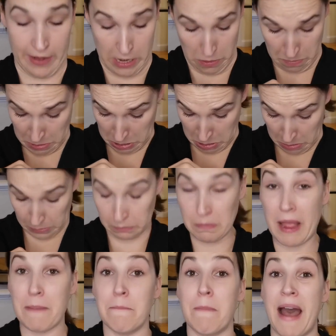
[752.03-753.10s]
the video because
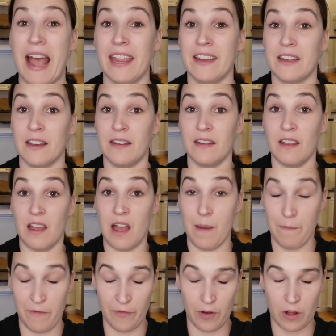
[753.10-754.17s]
my mic did
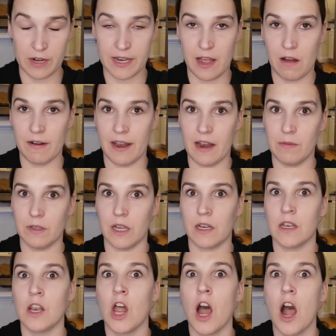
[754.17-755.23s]
fall down, and I was
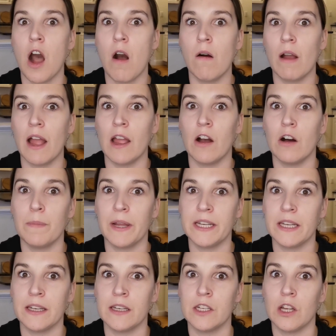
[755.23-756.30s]
like, no, I hope I
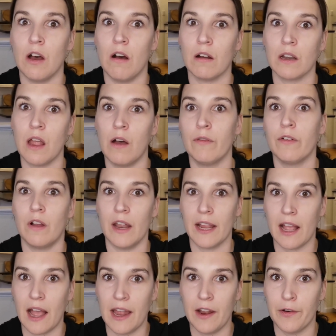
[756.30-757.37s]
didn't talk now for
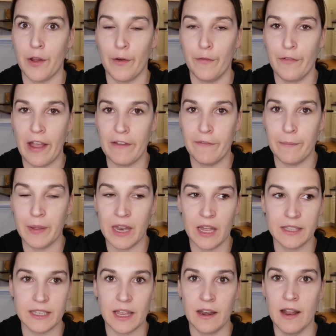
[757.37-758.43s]
5
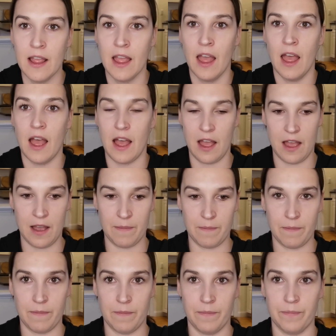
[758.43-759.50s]
minutes, and
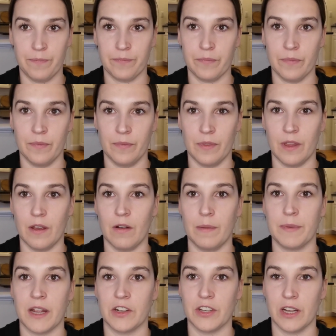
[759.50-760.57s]
now
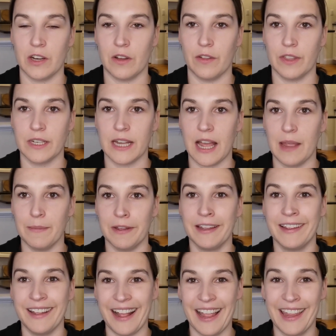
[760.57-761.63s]
I'm touching it all the time.
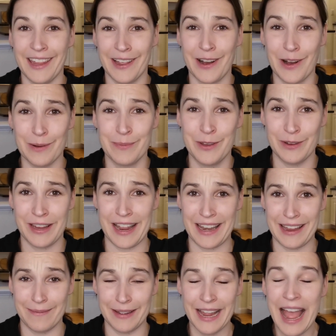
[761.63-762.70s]
I hope you
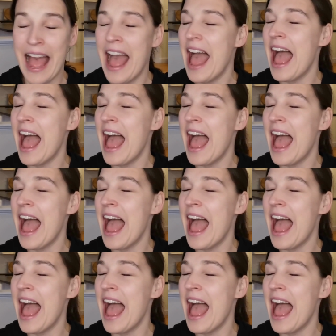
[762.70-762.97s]
can hear me.